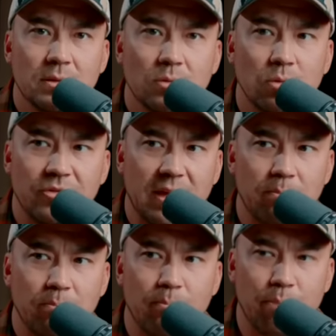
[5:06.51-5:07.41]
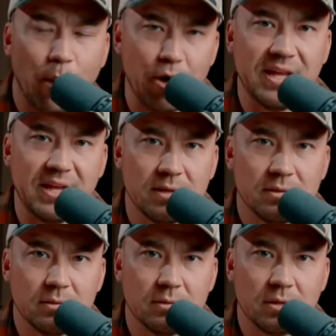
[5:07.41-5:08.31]
with a burning
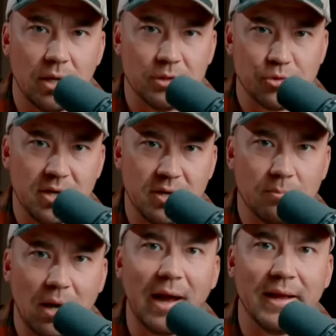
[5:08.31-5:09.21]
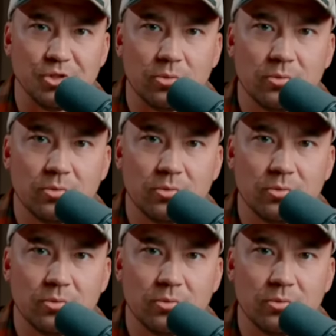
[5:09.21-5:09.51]
country behind you.